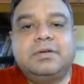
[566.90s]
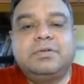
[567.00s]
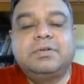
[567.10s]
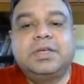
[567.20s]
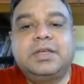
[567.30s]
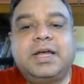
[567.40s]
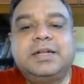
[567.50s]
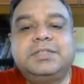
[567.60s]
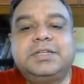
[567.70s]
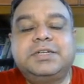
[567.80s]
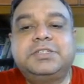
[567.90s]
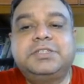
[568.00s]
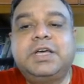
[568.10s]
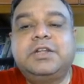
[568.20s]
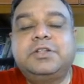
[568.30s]
Okay, ad set is
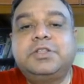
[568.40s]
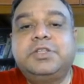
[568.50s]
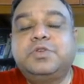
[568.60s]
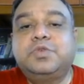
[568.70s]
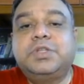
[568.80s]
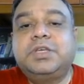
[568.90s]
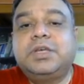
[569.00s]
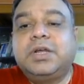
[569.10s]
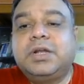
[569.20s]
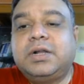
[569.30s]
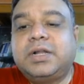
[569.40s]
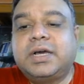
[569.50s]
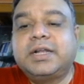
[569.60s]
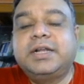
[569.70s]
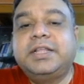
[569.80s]
where you do the
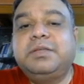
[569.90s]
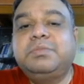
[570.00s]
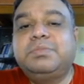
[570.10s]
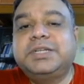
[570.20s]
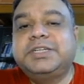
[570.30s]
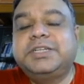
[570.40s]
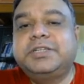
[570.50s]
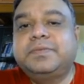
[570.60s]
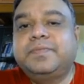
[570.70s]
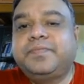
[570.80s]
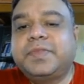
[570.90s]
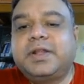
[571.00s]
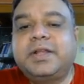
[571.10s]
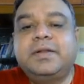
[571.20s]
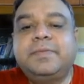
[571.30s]
targeting, budgeting,
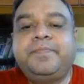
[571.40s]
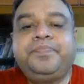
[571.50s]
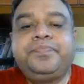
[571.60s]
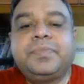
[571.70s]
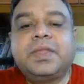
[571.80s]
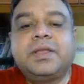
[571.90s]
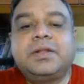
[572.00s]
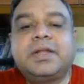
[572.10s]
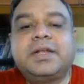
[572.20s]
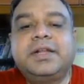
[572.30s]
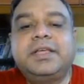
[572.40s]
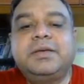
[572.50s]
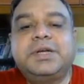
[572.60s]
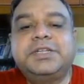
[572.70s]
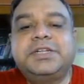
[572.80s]
right? Targeting,
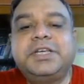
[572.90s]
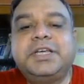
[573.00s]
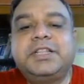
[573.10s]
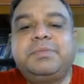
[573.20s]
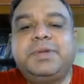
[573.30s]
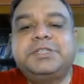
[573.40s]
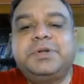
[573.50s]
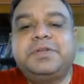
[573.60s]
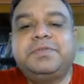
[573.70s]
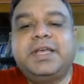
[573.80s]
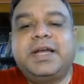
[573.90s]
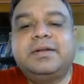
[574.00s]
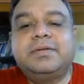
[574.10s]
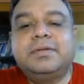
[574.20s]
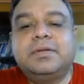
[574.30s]
budgeting, and the placement of the ad.
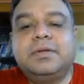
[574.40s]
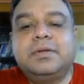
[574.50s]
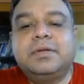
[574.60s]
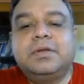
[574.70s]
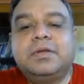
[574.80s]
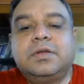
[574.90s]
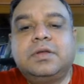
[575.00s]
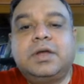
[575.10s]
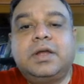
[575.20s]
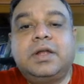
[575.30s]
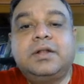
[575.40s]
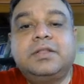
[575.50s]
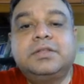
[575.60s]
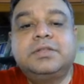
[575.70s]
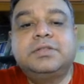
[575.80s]
And
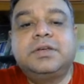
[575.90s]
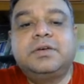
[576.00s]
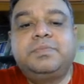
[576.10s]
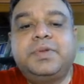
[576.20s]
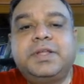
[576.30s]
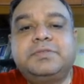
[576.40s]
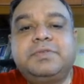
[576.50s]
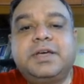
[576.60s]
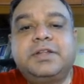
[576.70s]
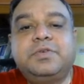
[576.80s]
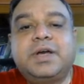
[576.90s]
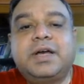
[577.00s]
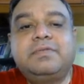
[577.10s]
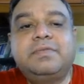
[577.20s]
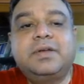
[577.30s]
this is the place where you
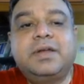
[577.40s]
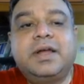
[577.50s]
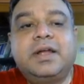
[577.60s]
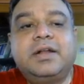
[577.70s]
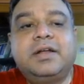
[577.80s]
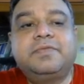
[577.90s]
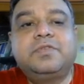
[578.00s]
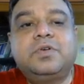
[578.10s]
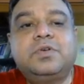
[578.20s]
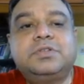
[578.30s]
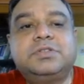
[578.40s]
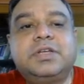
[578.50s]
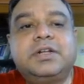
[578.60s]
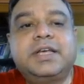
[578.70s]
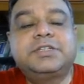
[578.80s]
have. And of course,
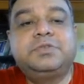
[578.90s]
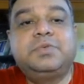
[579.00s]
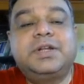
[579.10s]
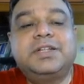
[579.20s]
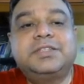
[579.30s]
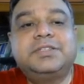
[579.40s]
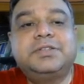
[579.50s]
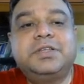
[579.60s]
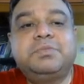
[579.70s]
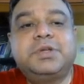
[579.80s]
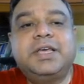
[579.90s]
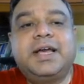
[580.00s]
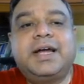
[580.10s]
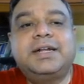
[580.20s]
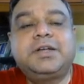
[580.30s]
the next one is something but the
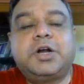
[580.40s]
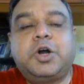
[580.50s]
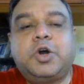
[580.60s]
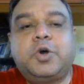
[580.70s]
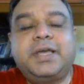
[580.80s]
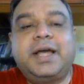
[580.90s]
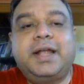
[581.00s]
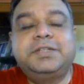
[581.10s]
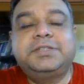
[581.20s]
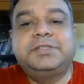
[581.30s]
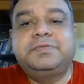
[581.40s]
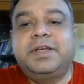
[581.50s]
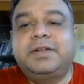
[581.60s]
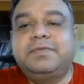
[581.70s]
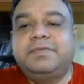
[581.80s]
ad copy. Ads
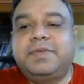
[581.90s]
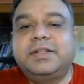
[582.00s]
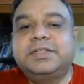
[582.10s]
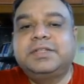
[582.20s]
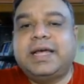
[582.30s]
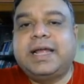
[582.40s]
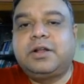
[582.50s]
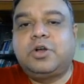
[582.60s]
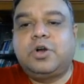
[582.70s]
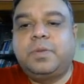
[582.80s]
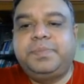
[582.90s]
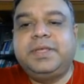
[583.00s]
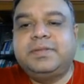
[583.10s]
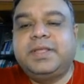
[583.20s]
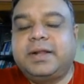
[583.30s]
where there is an ad
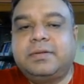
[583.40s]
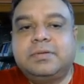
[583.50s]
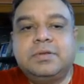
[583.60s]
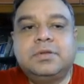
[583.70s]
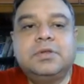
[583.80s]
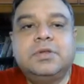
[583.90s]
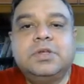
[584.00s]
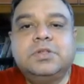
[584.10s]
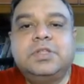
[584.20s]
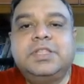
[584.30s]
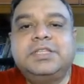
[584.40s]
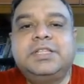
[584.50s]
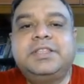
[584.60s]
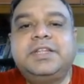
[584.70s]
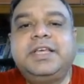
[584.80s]
copy is there. So these
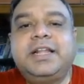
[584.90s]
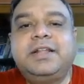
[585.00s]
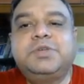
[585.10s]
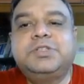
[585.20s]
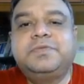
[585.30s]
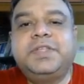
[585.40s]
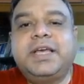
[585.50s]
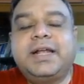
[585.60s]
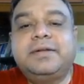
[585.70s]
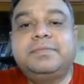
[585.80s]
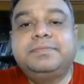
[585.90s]
are the three elements of the ad.